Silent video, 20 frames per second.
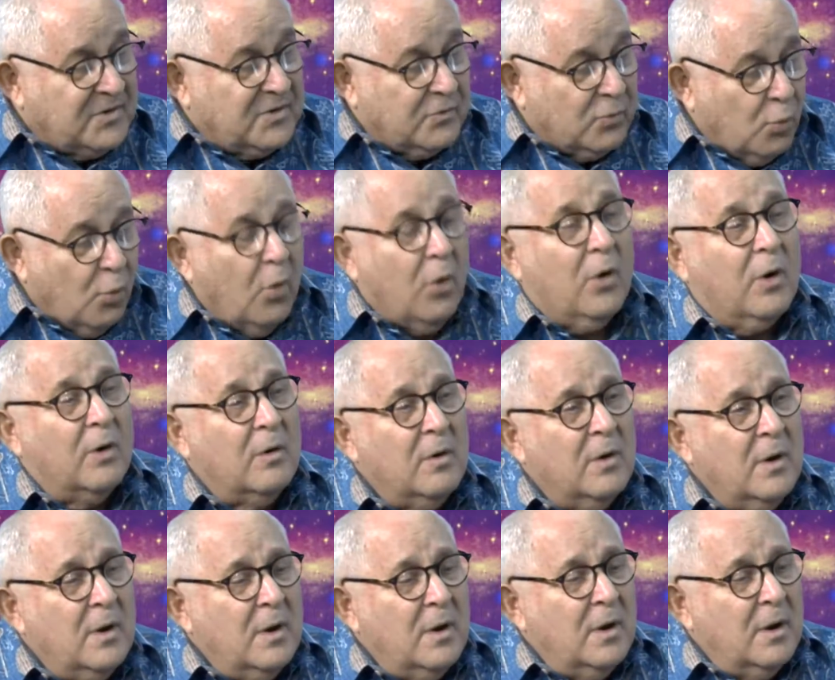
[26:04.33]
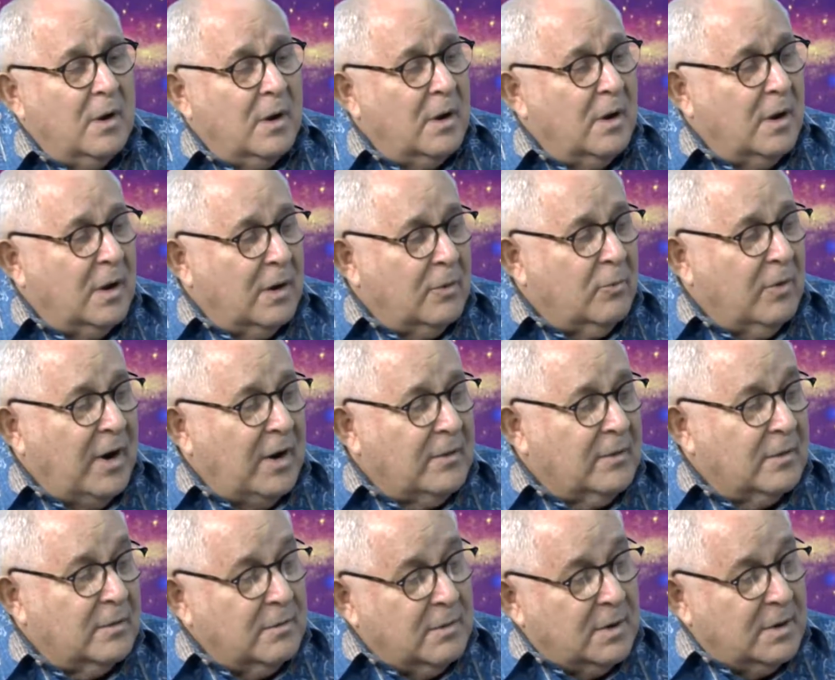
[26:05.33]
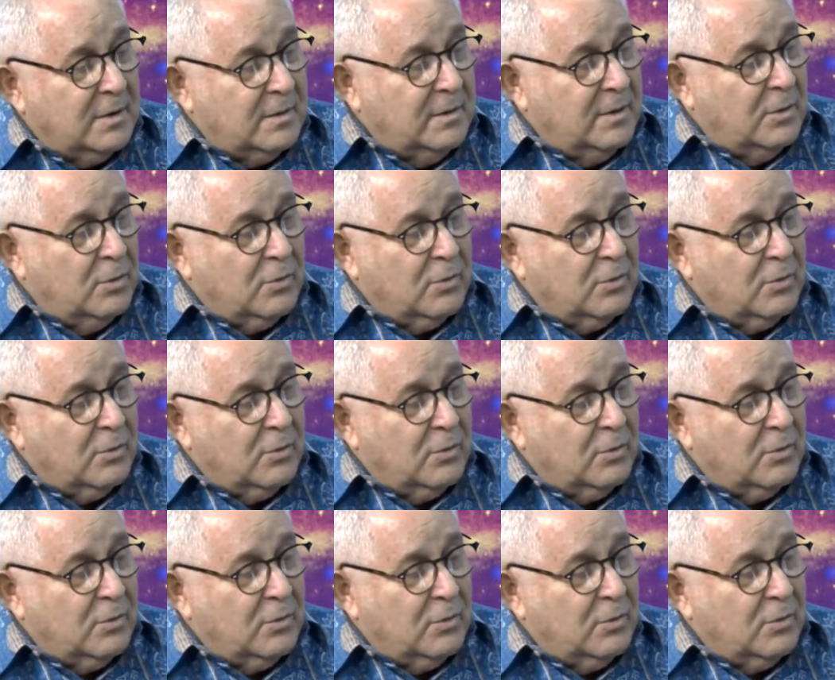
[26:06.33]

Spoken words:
of war. I'd rather,